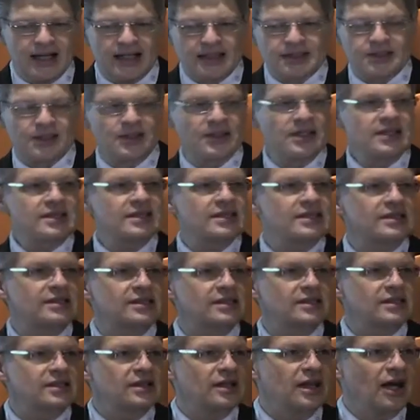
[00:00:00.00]
So this
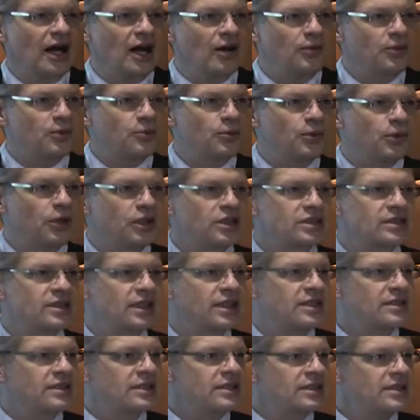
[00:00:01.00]
is how it works.
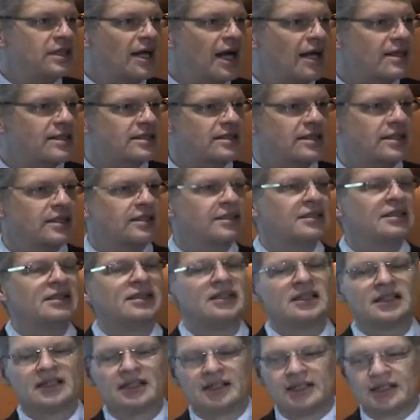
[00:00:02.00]
There's intact
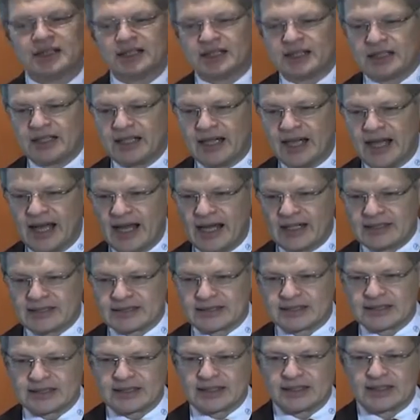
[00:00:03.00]
skin,
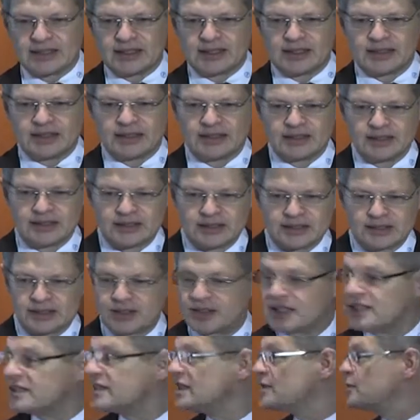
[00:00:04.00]
and
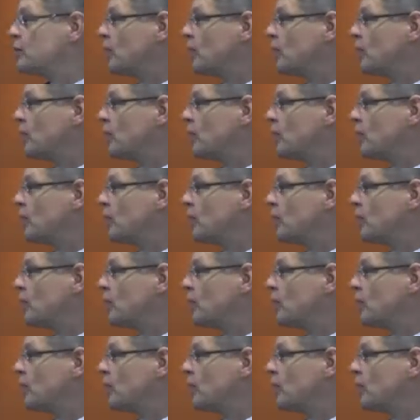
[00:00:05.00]
so this is